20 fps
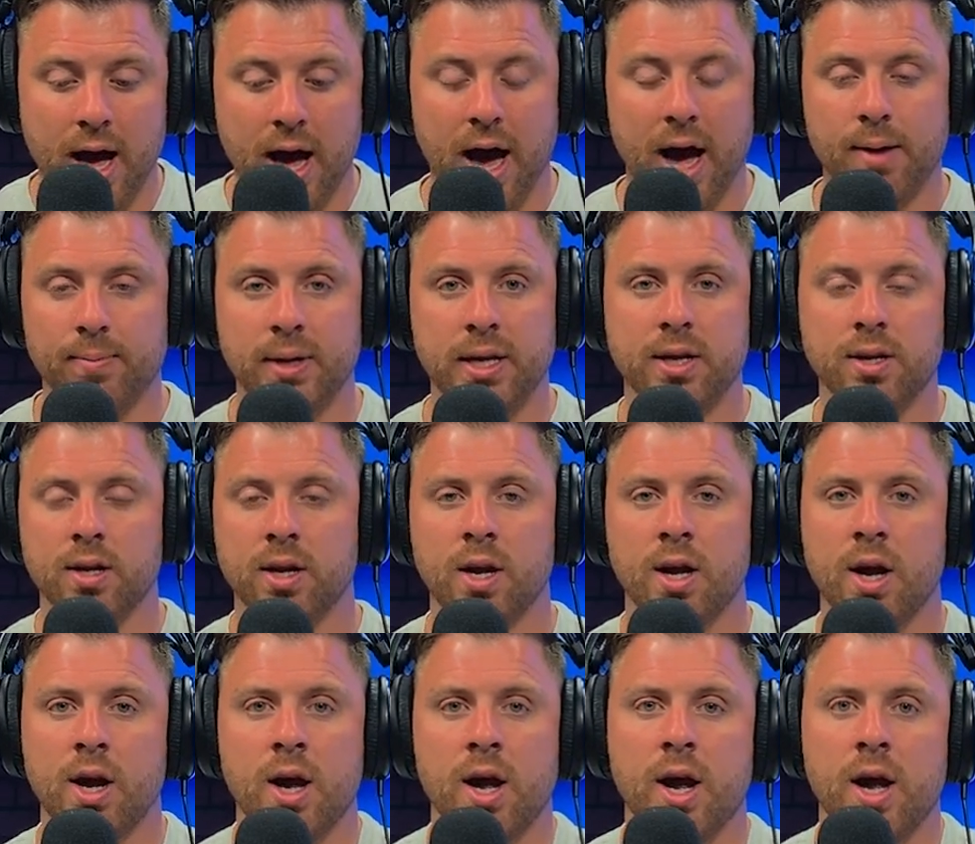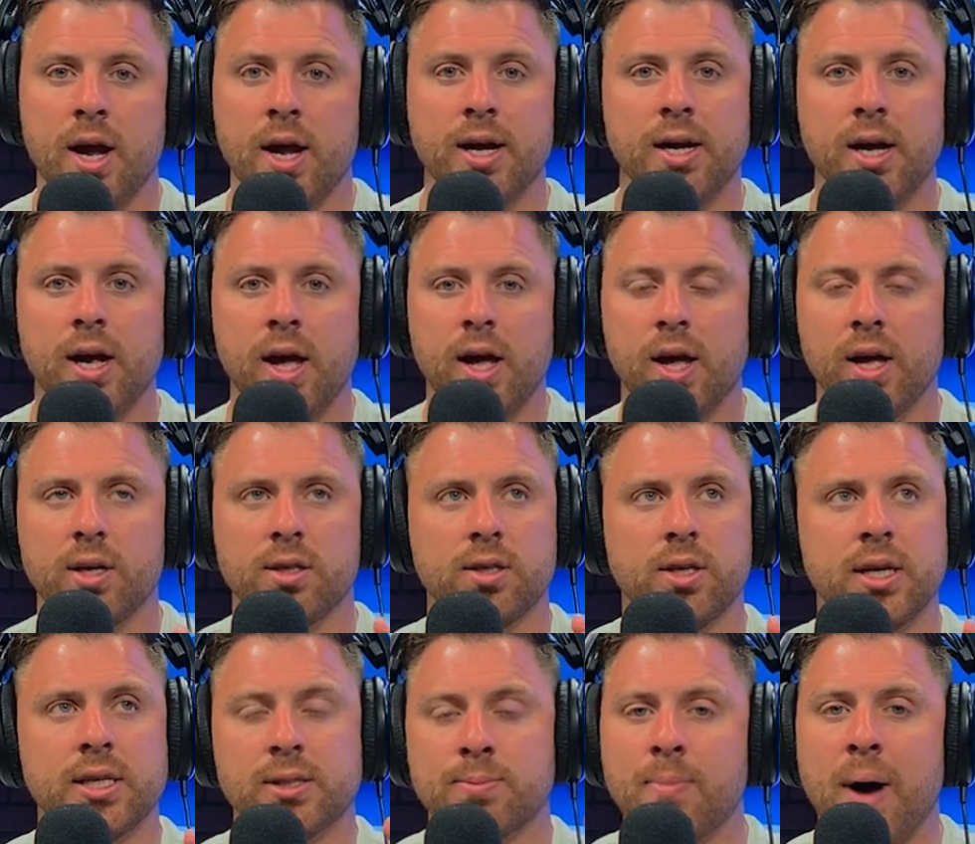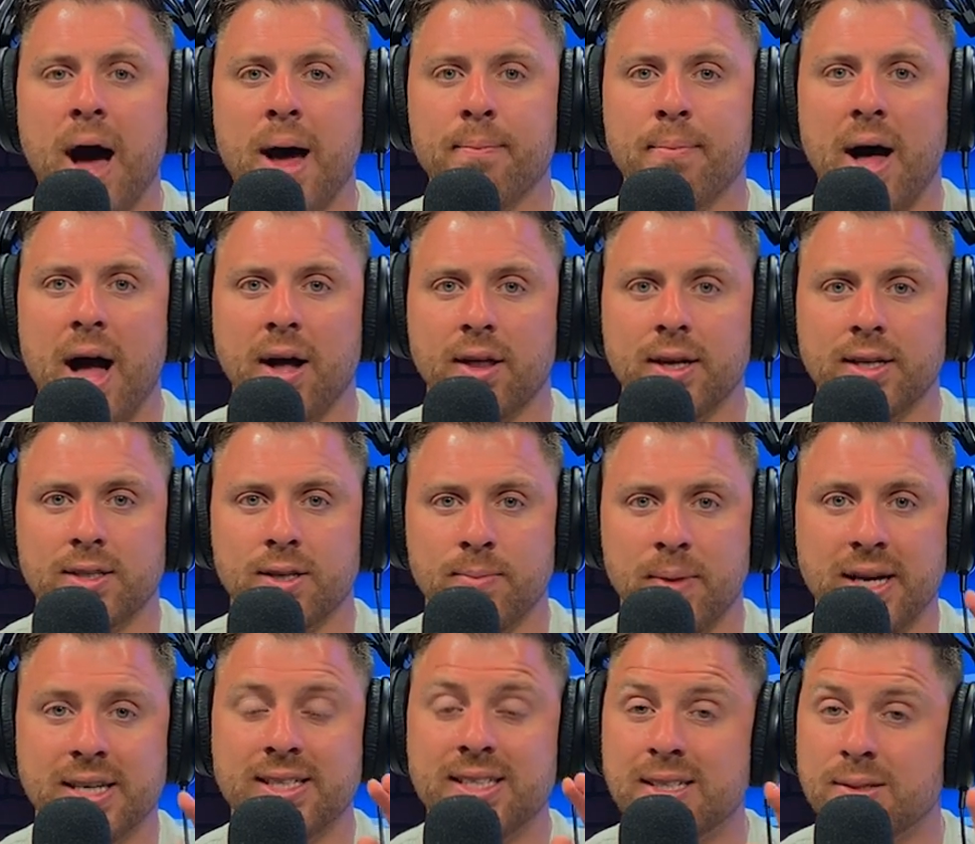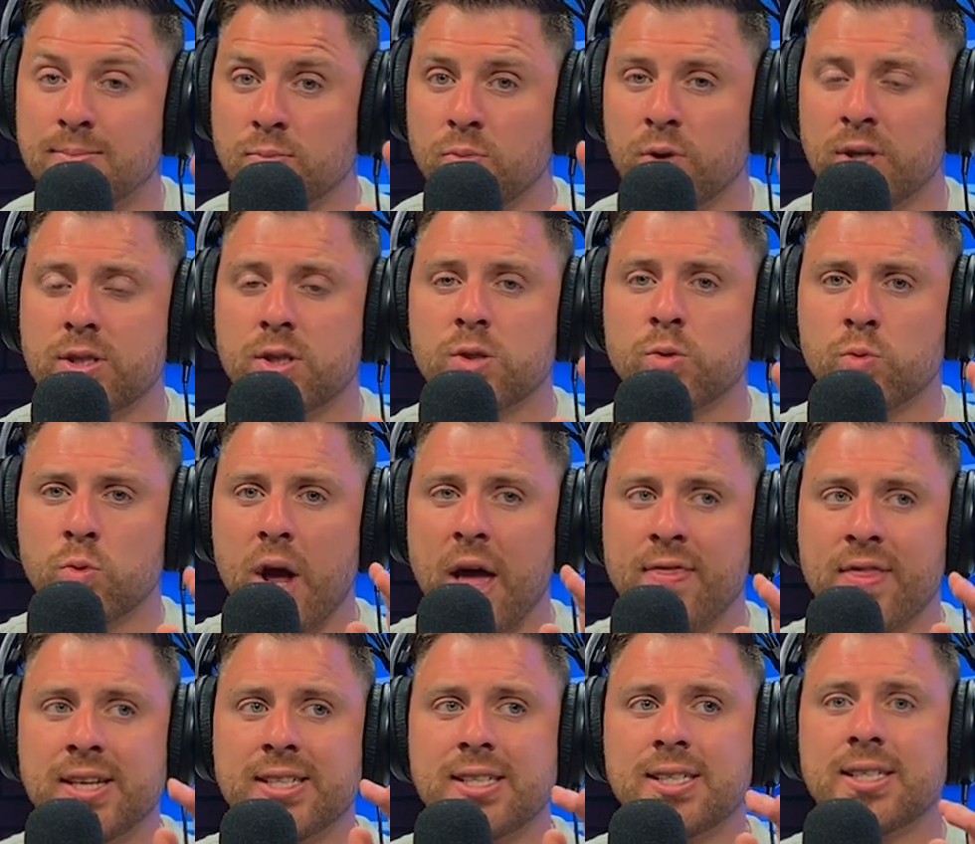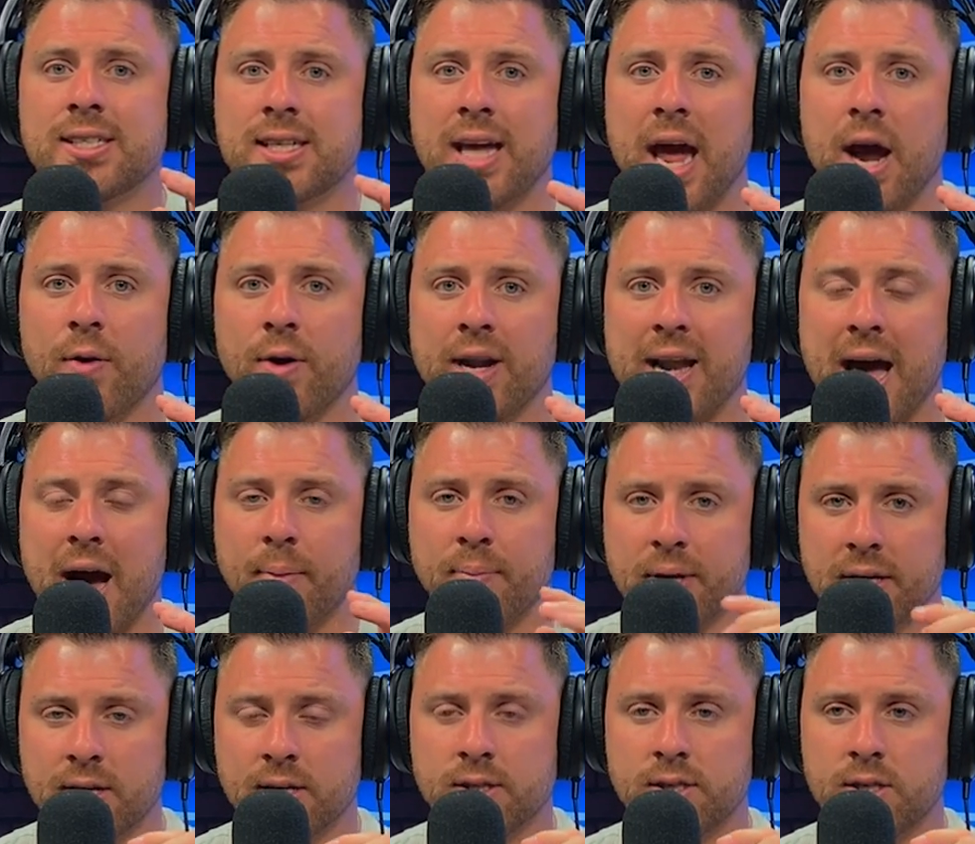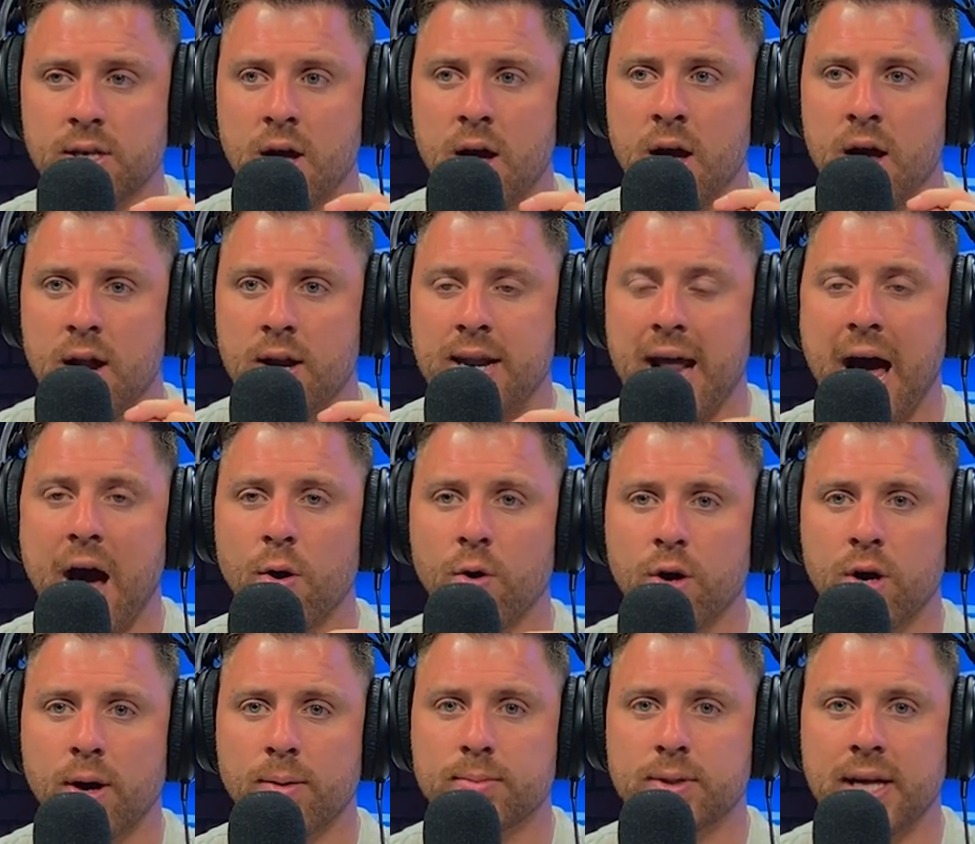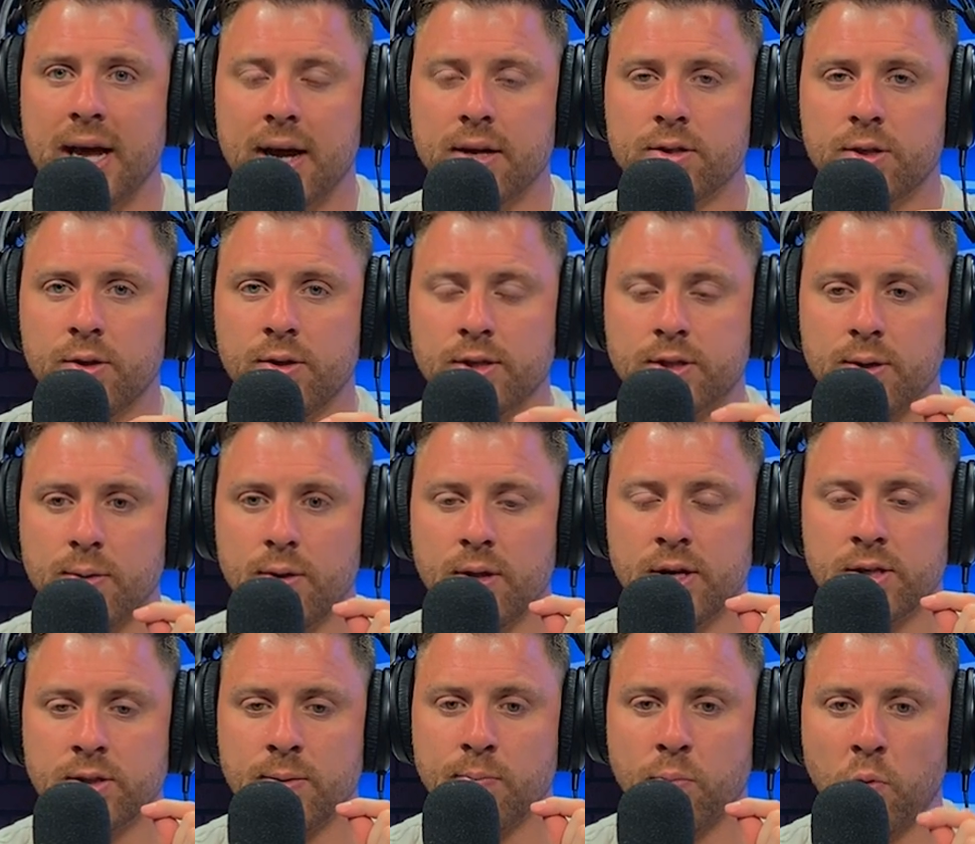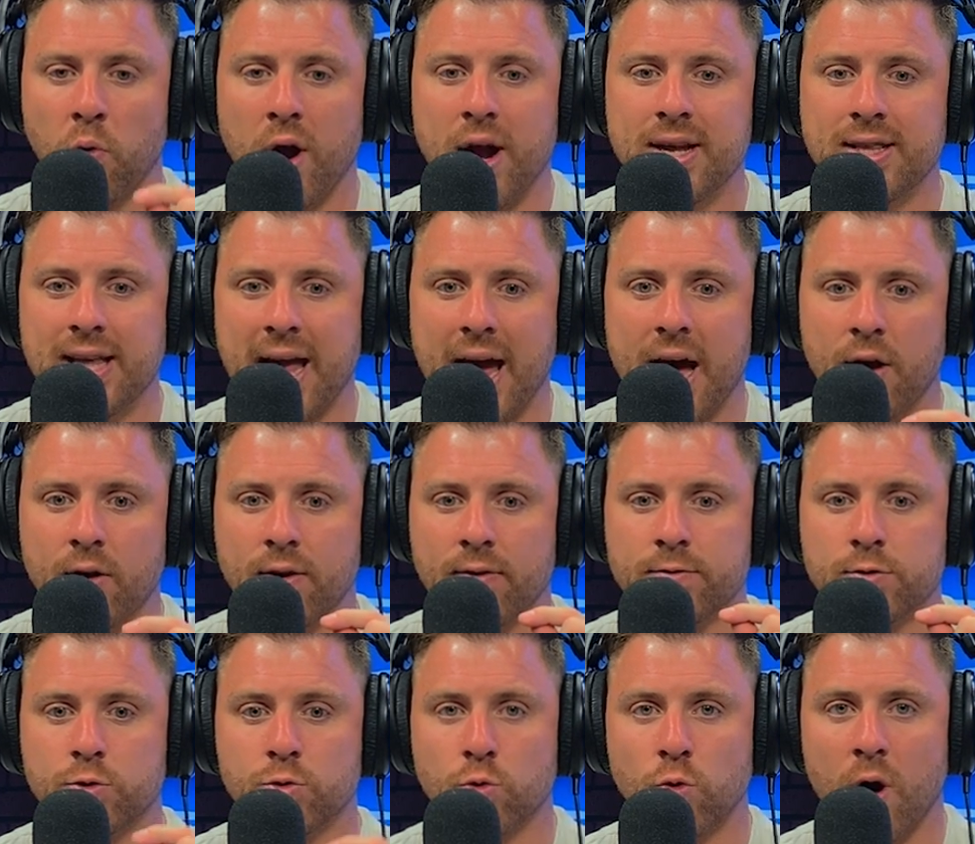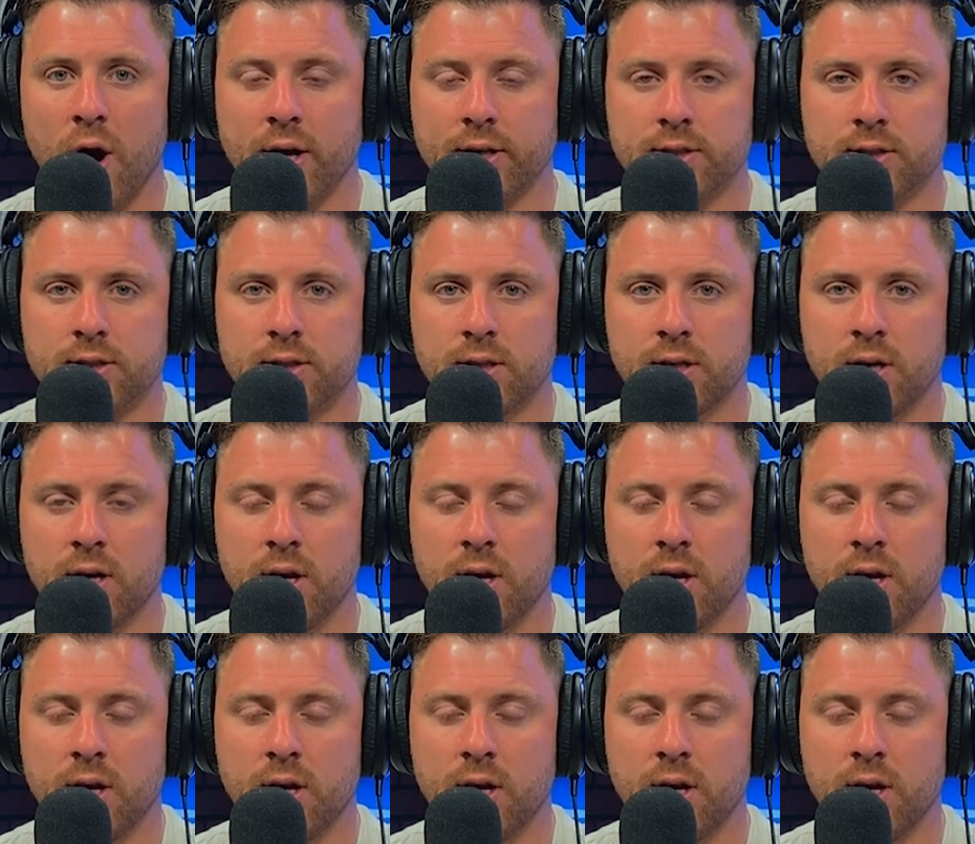I mean, it's mind-boggling to me. This is scary now, because now it comes down to there's a breakdown of trust